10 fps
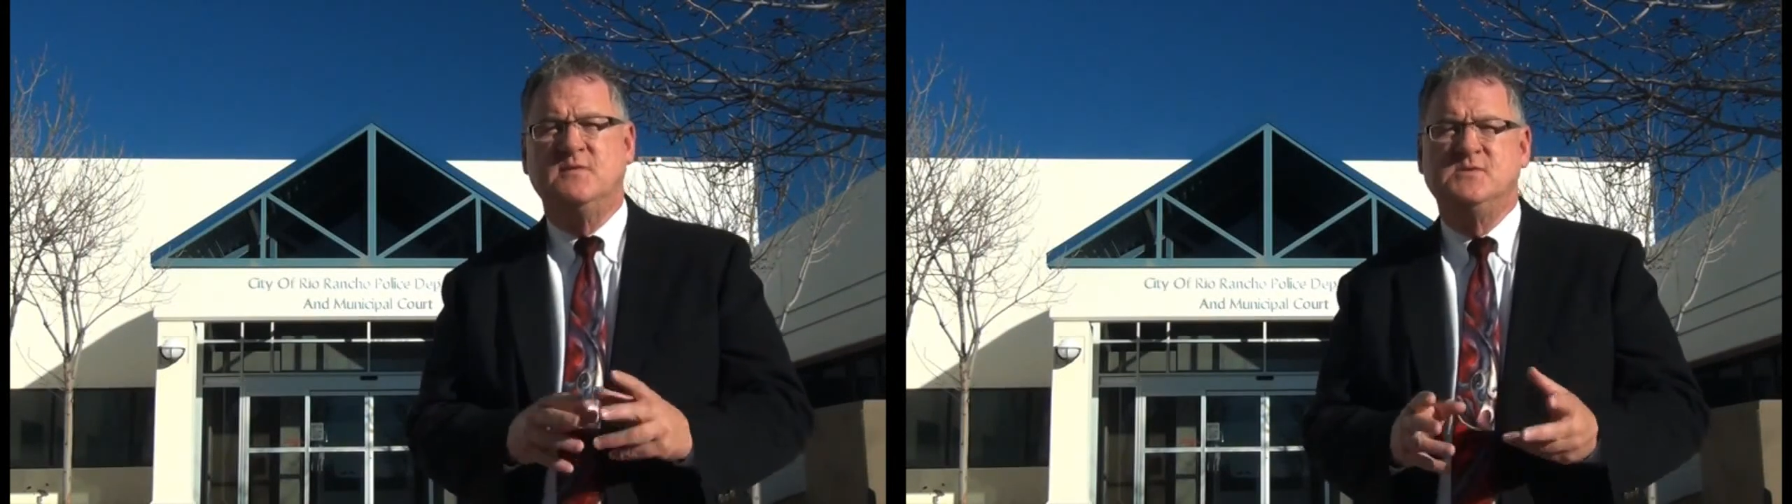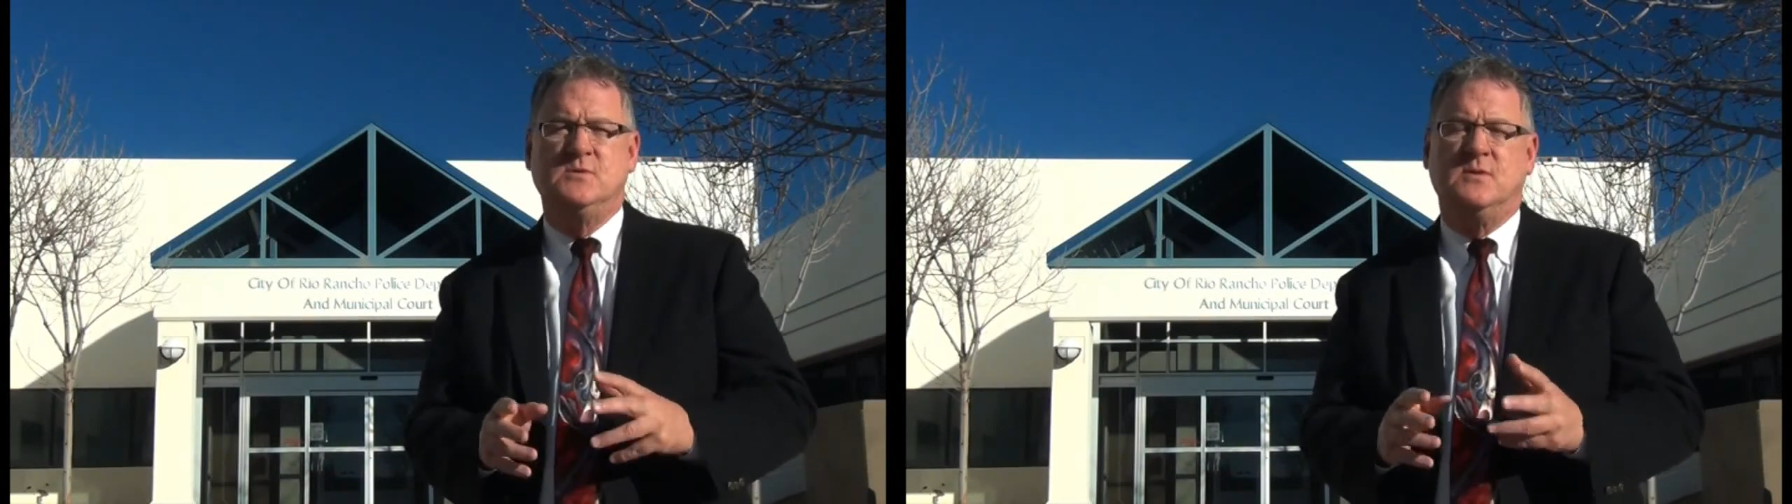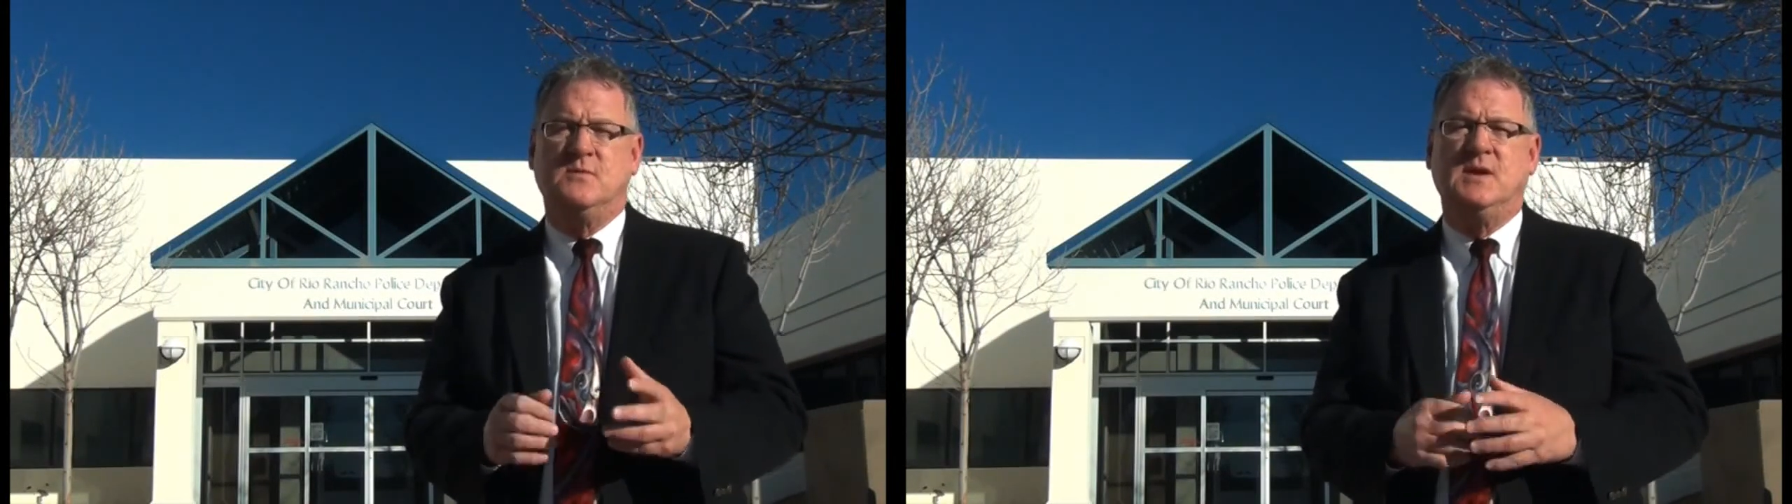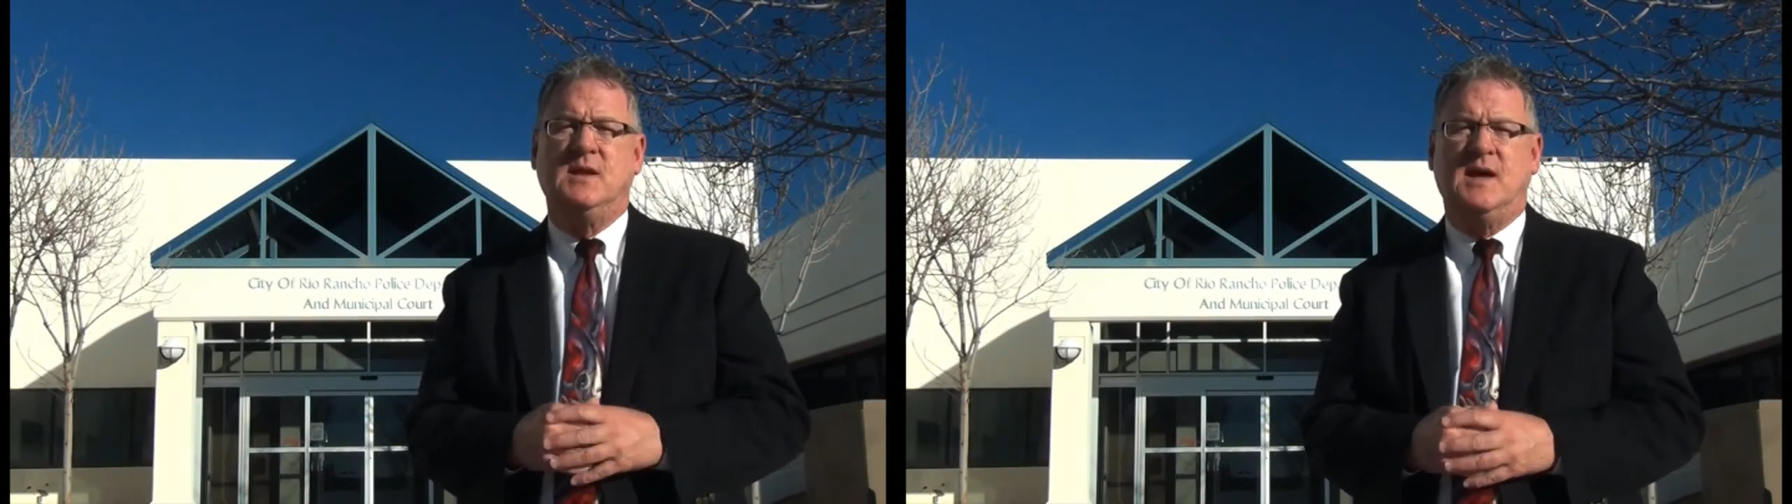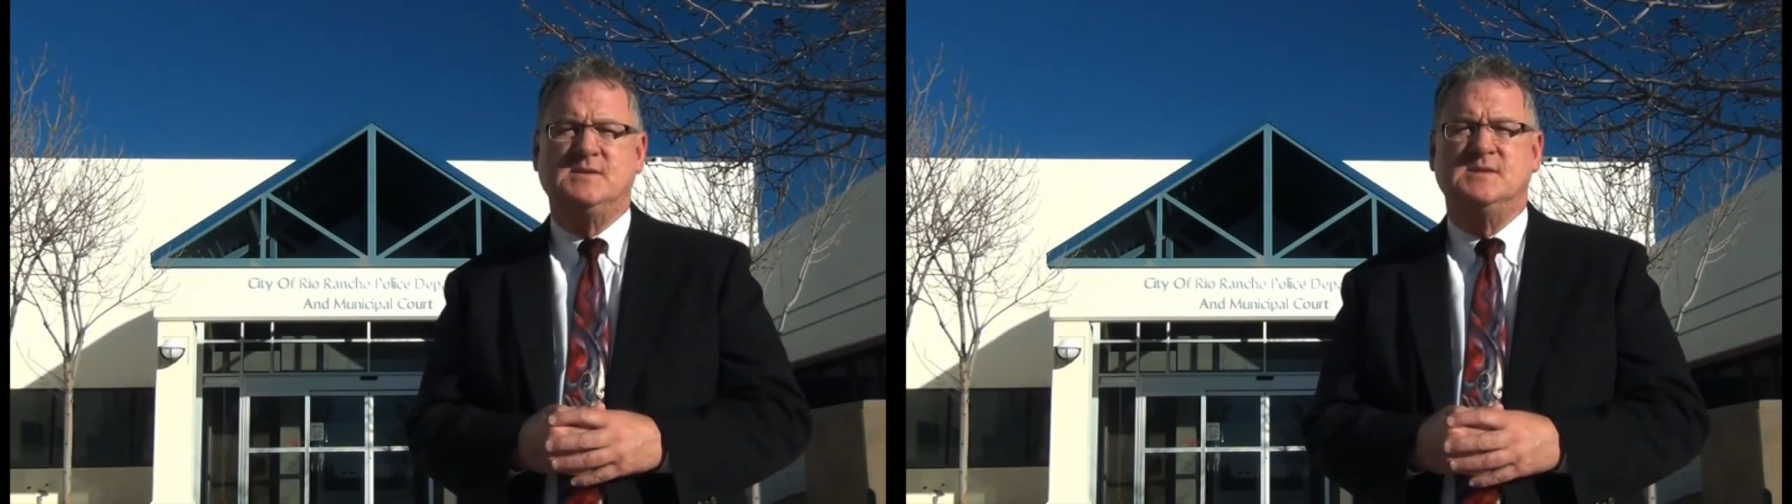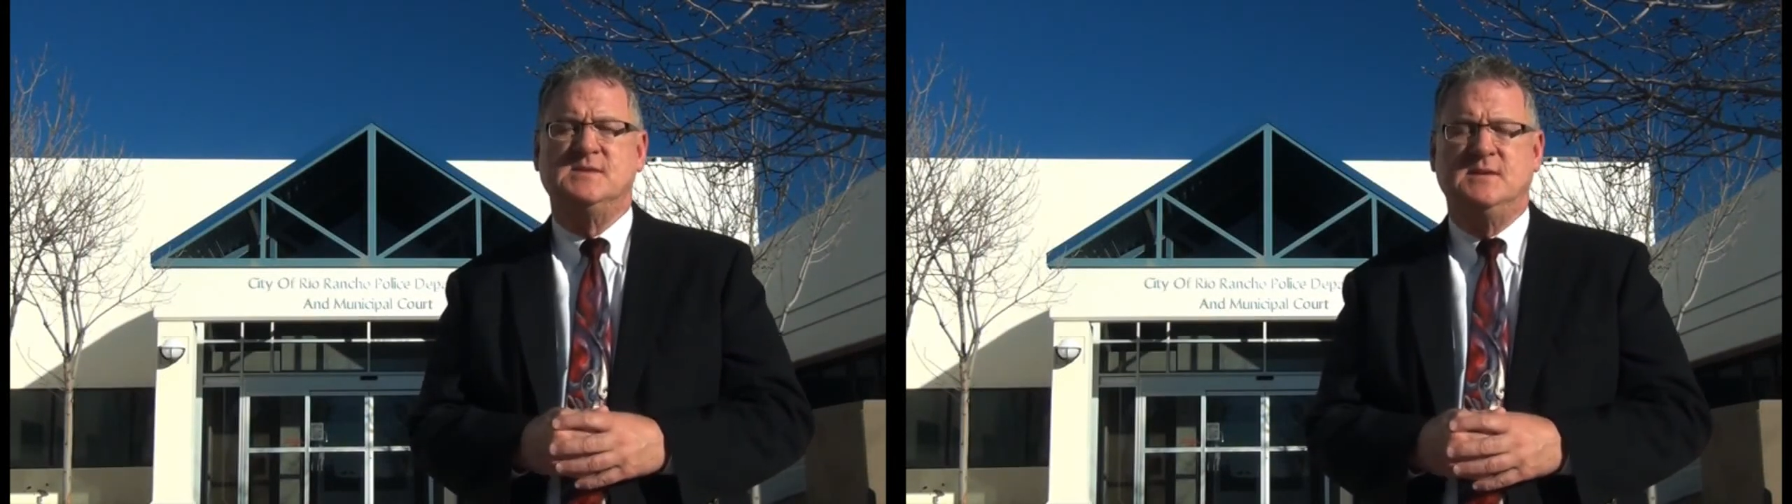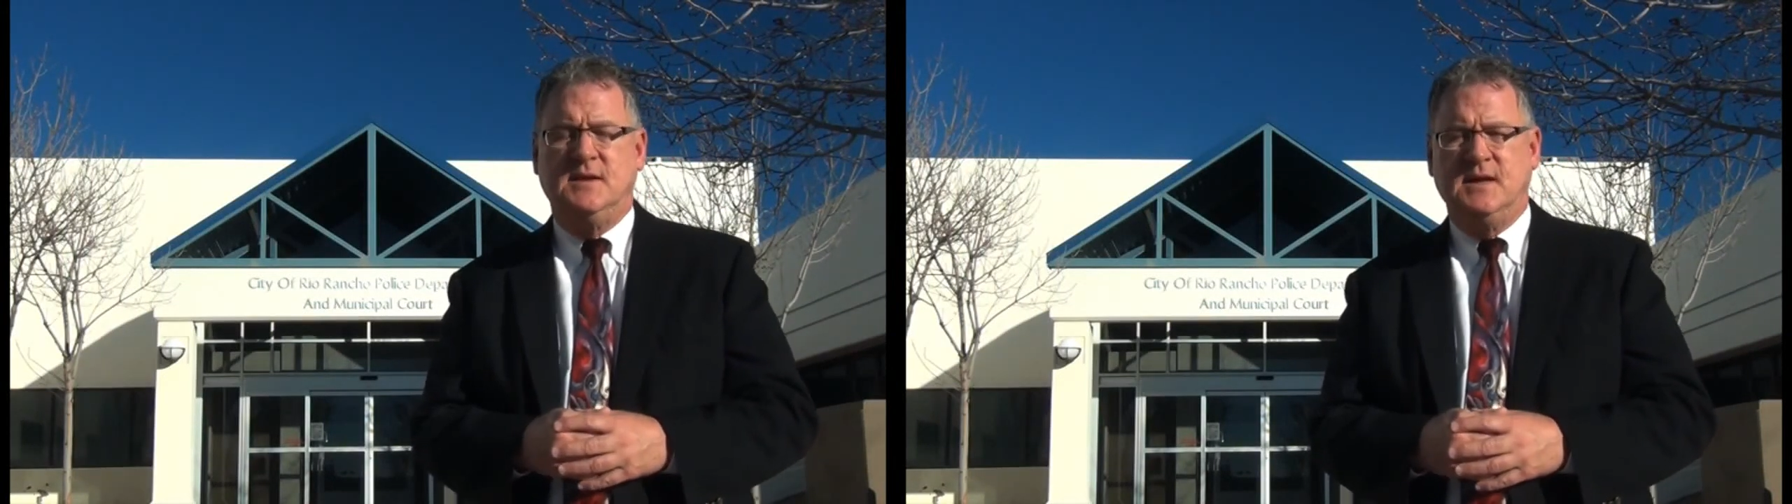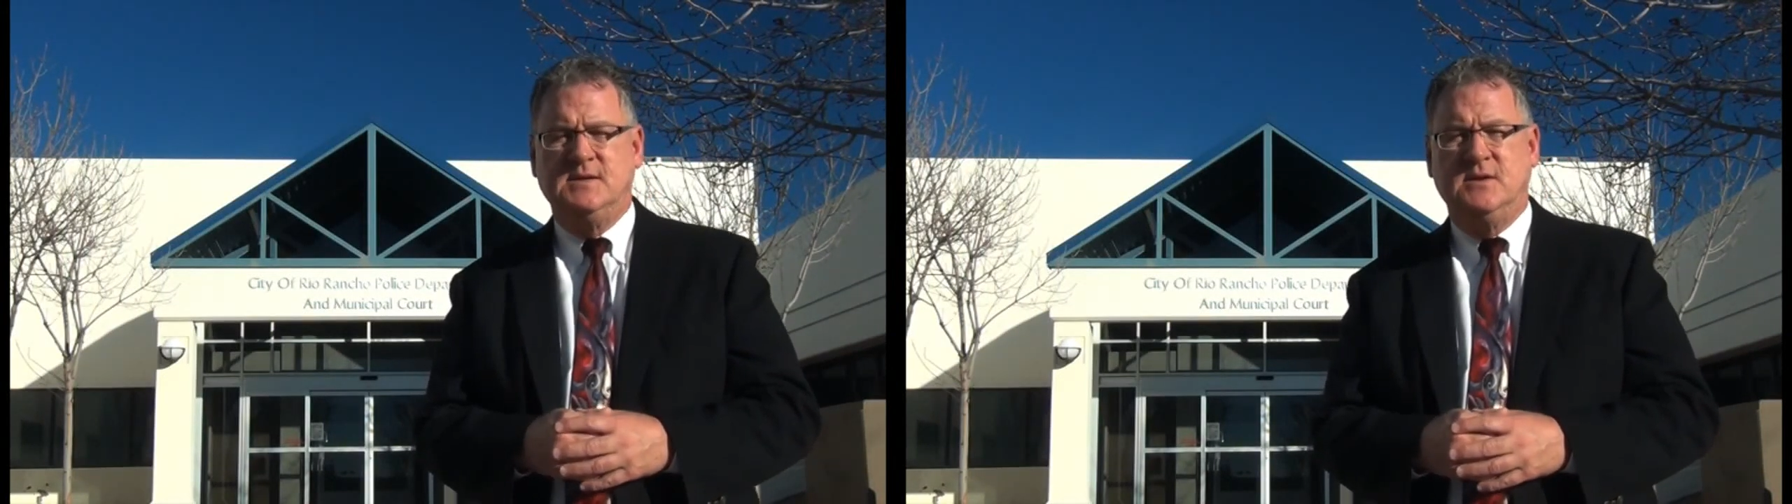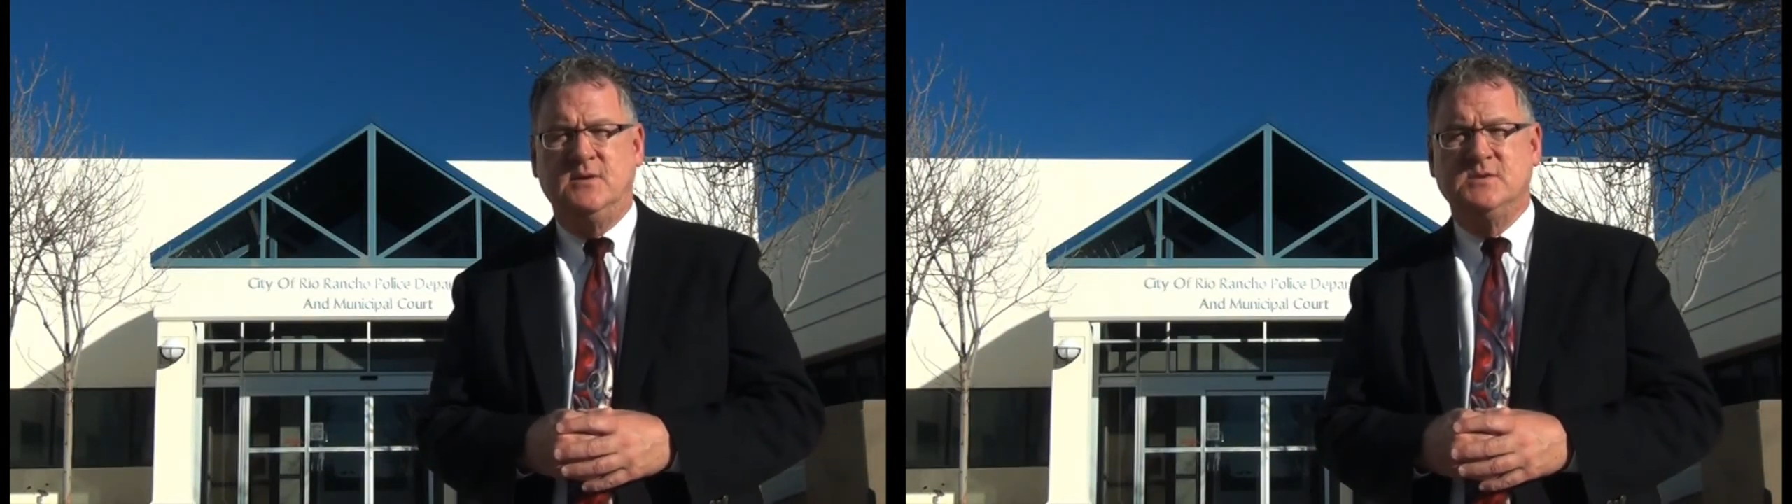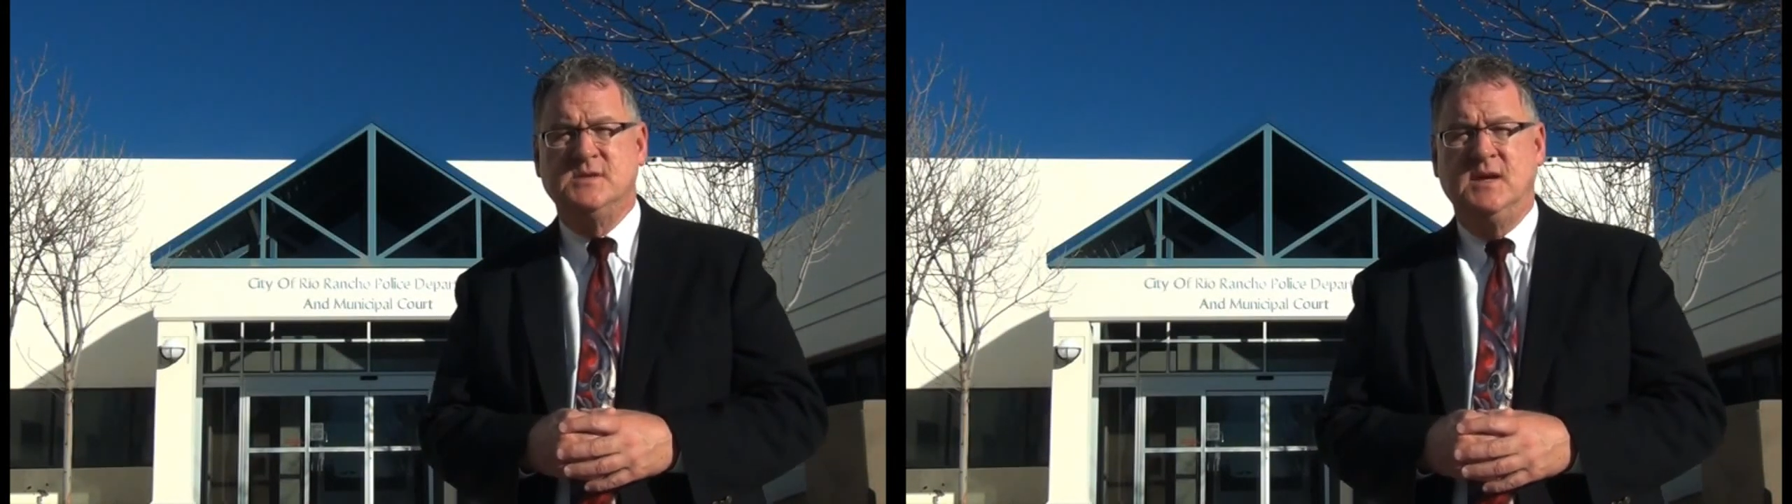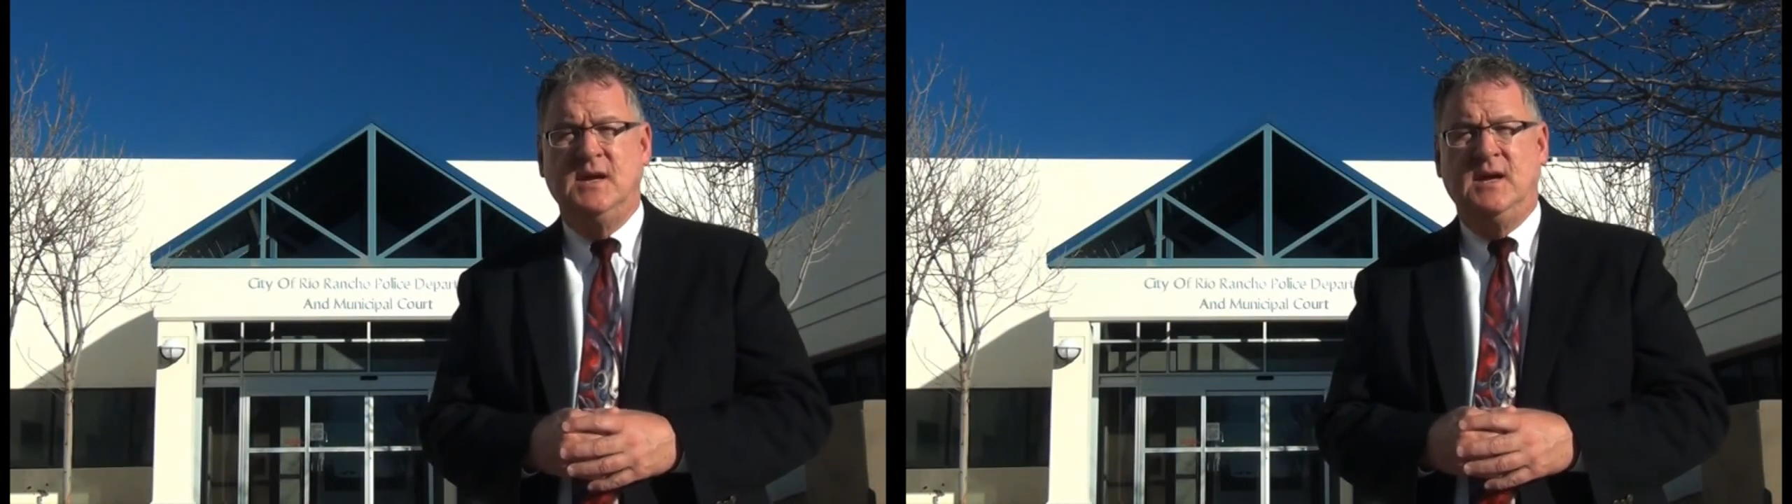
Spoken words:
of 2 or 3 classes that I like to use